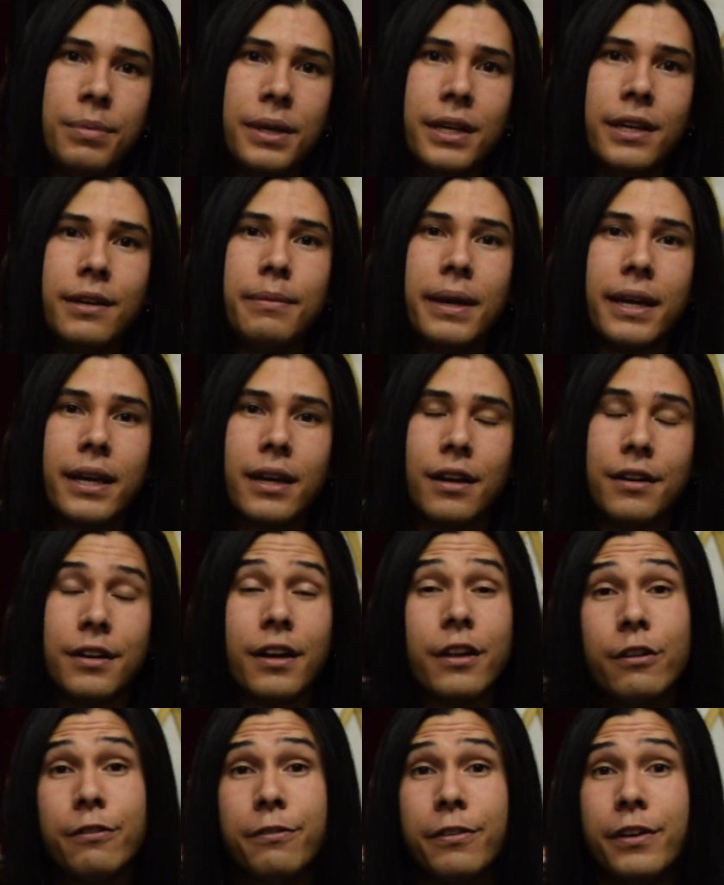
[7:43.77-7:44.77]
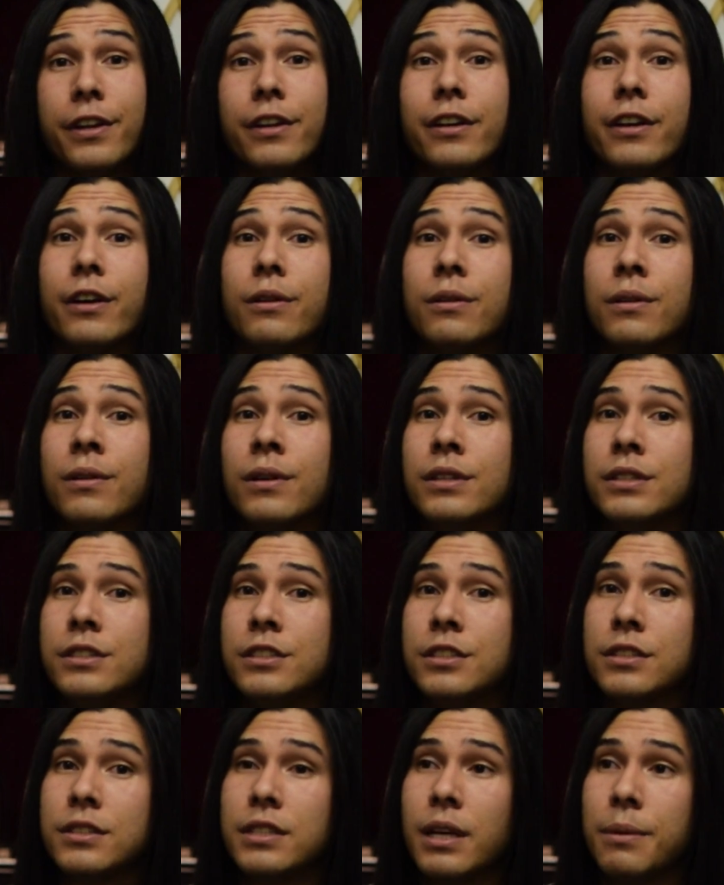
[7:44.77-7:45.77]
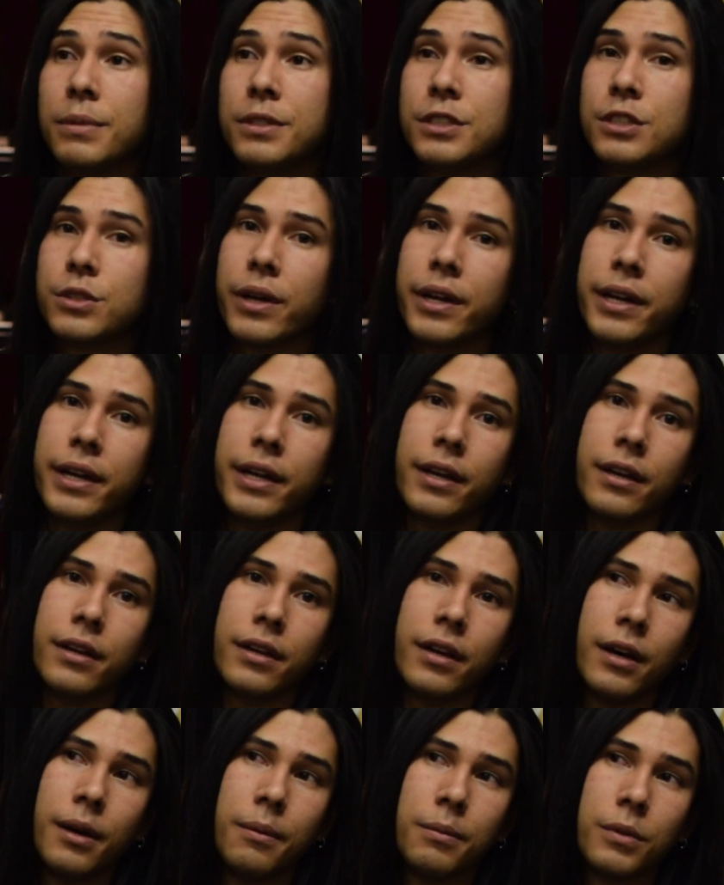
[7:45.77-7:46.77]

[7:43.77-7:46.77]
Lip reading: be making another video just demonstrating